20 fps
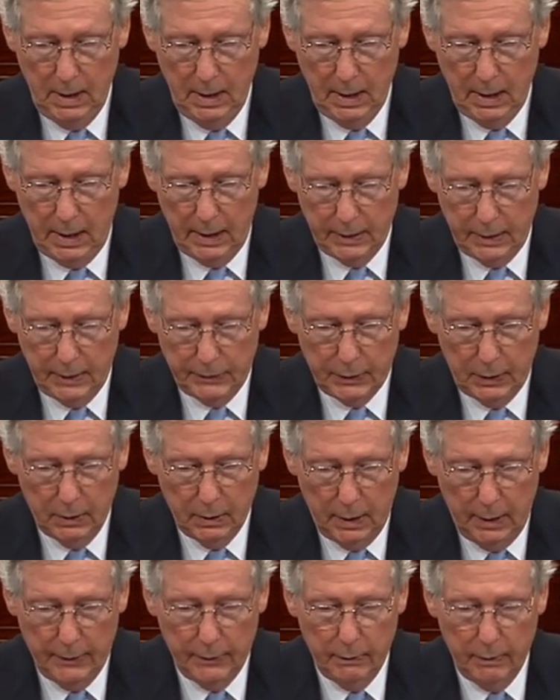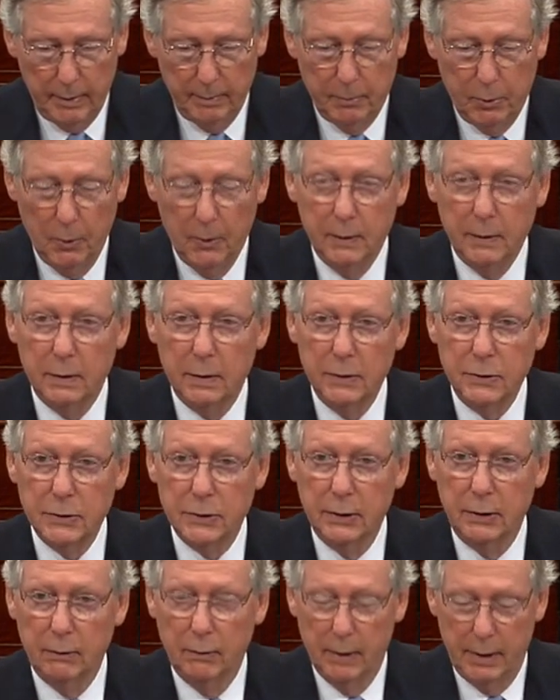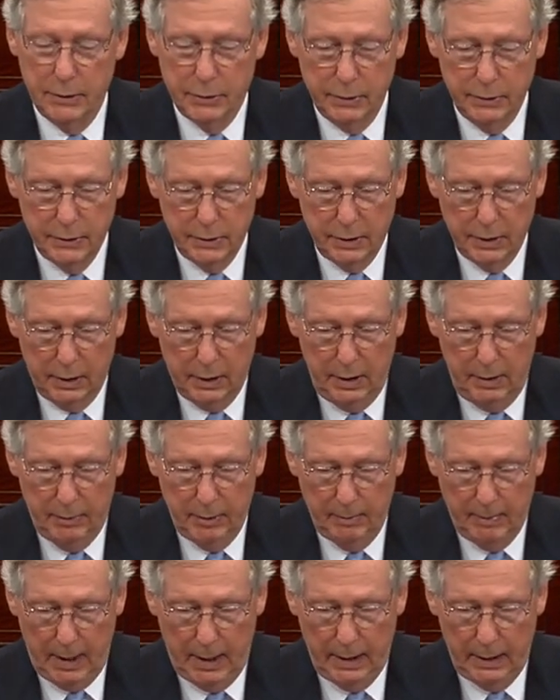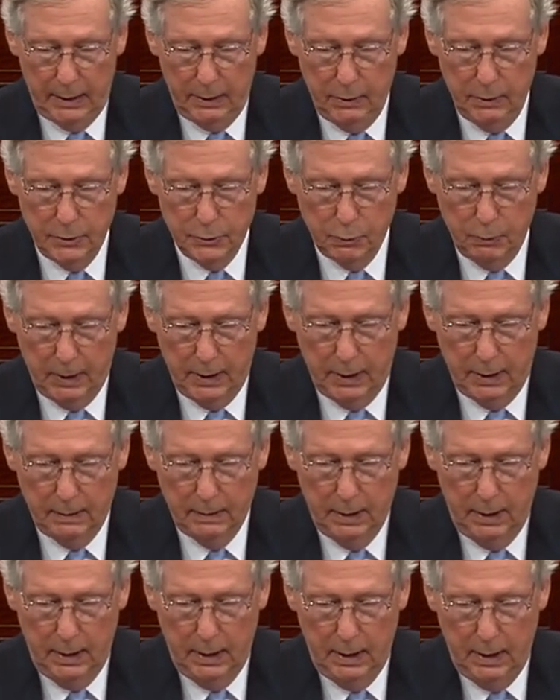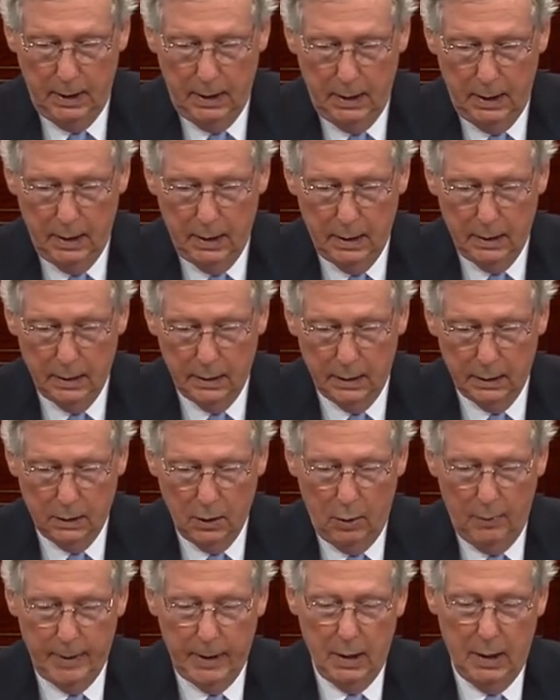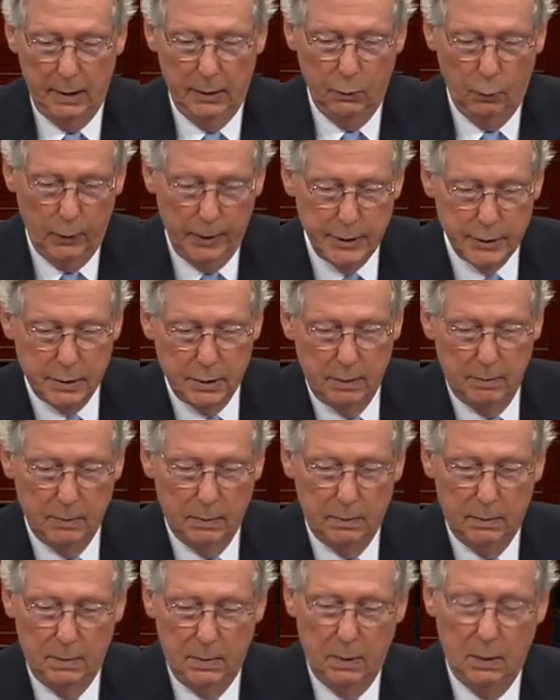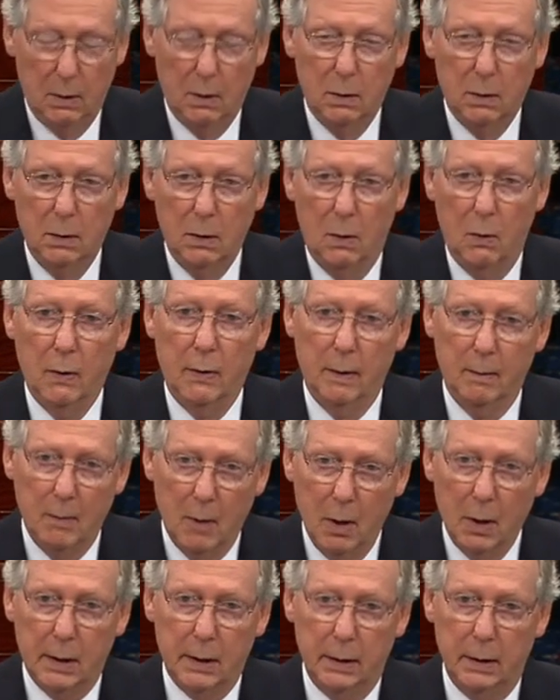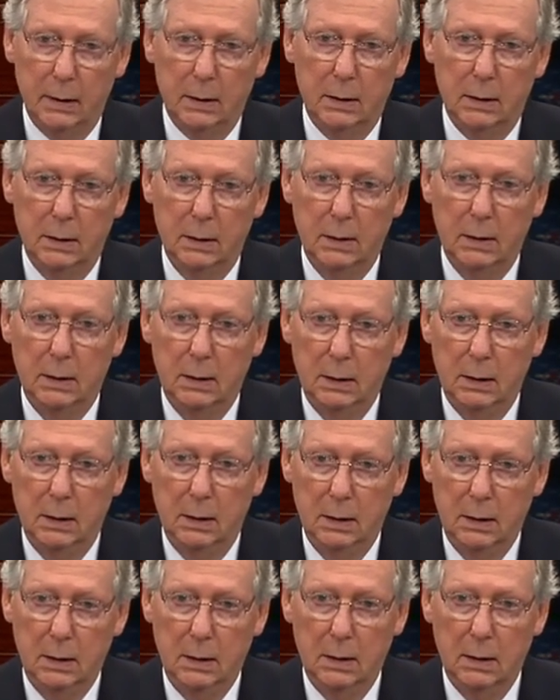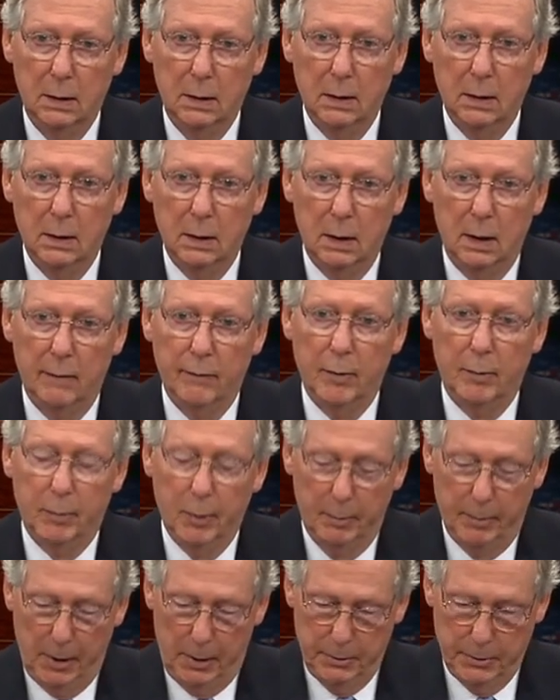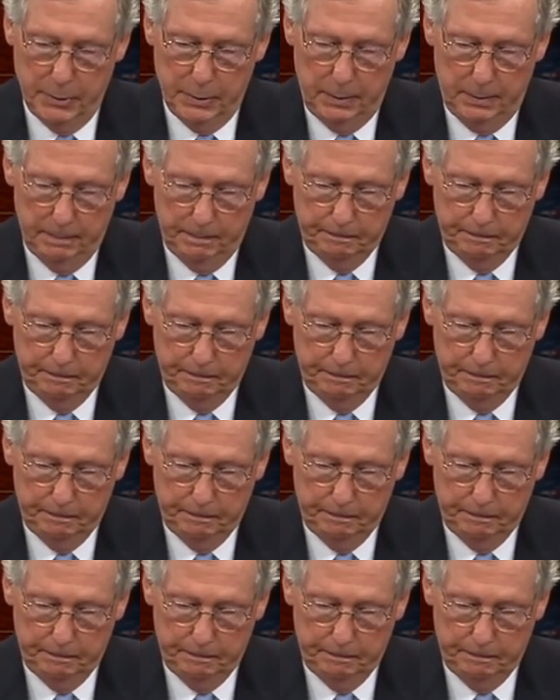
And yet there are other important considerations to keep in mind here as well that go beyond the wisdom or the marketing of the proposal.